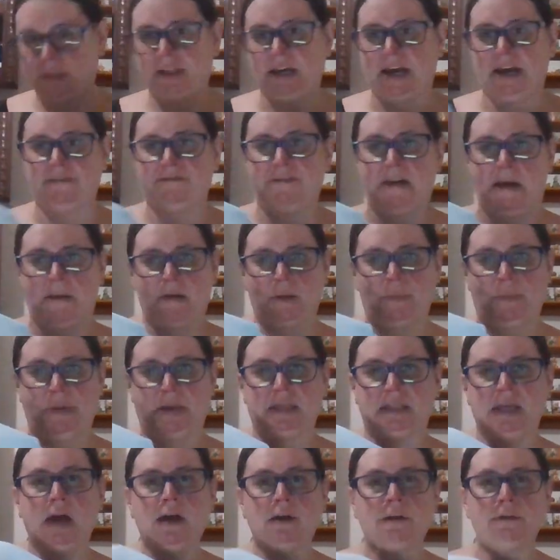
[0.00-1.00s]
Dyed fabric
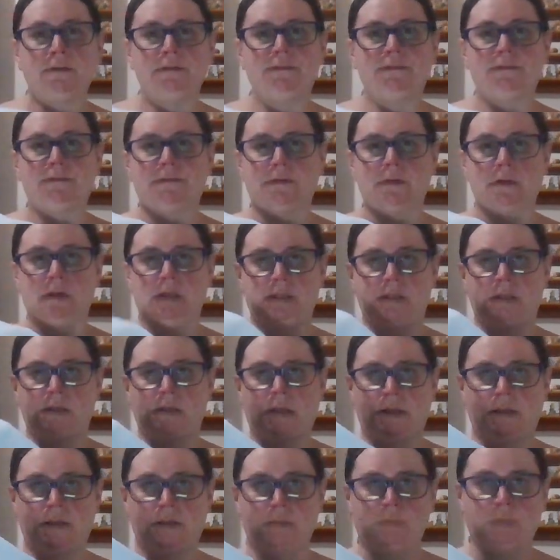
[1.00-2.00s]
myself. It's a
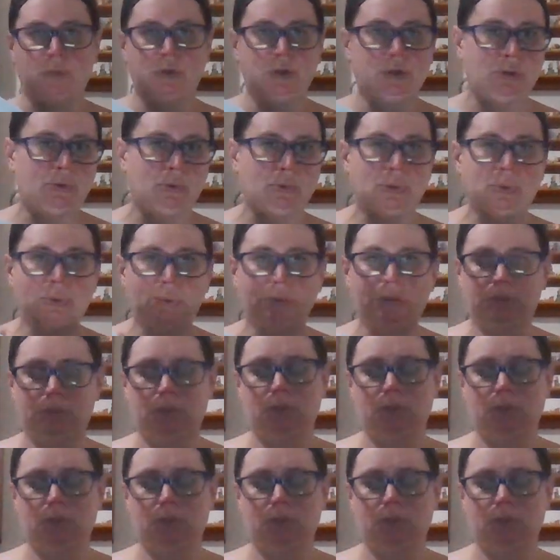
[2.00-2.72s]
neither blue.